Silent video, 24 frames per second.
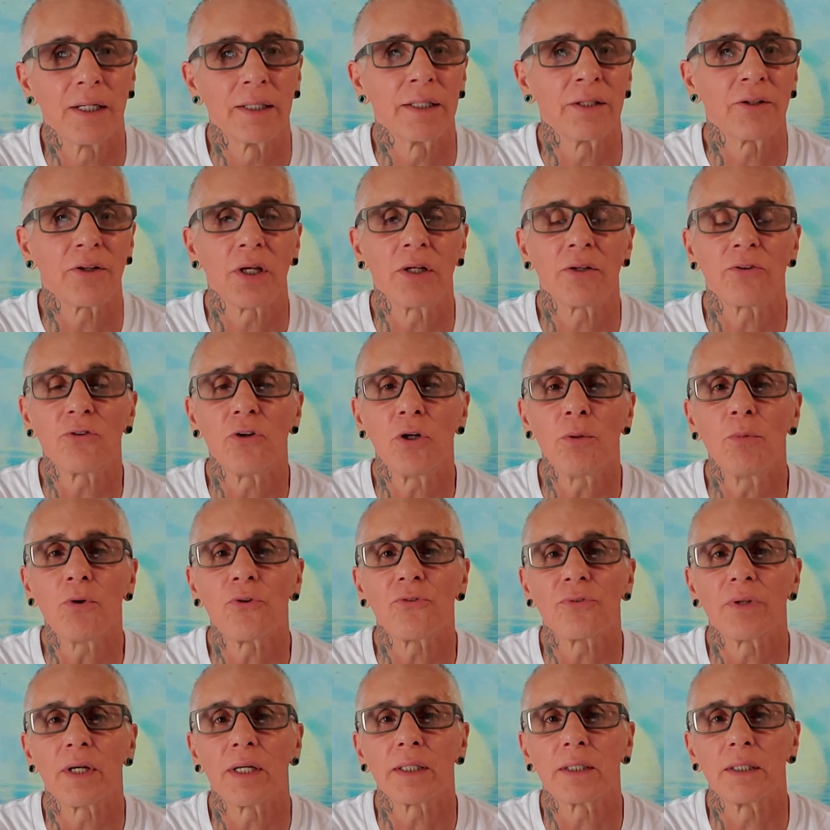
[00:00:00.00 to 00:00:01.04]
It's
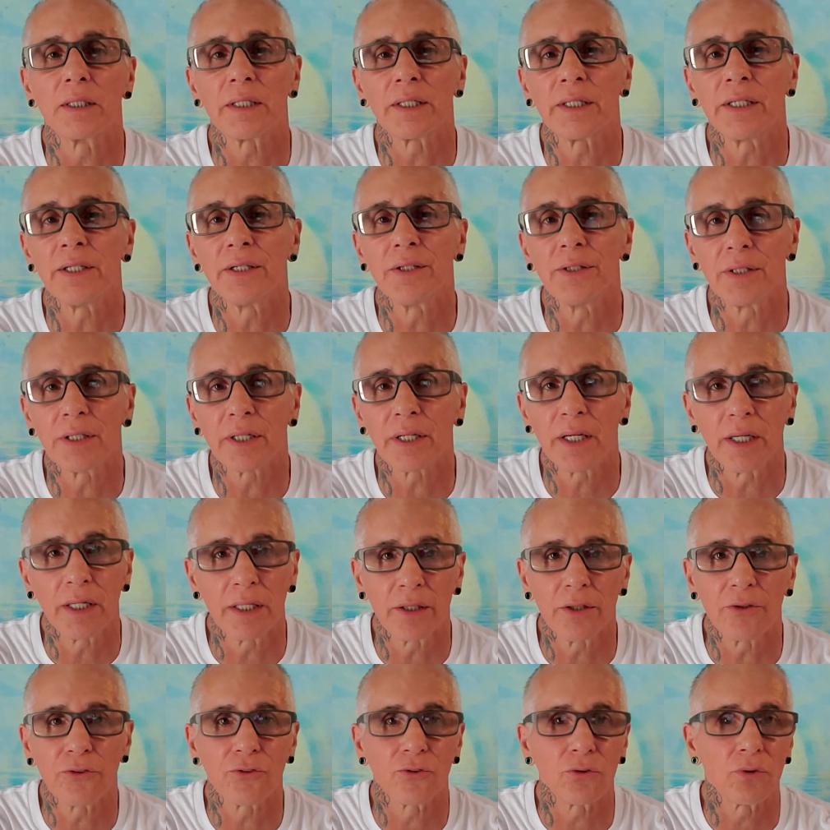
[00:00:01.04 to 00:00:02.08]
almost like a kid in a
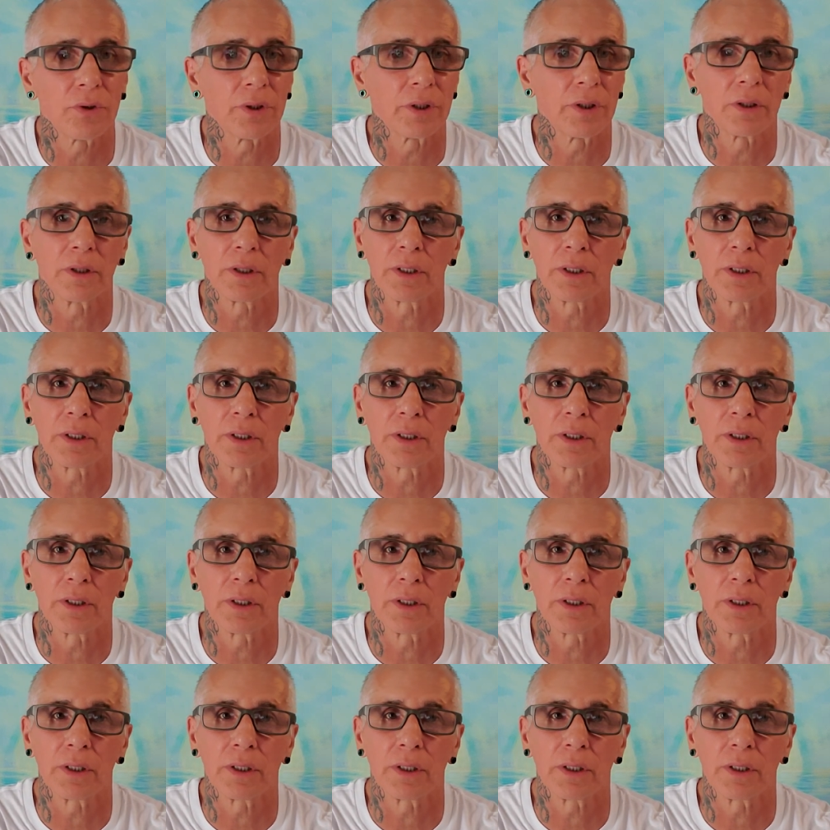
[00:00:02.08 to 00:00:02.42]
candy store here.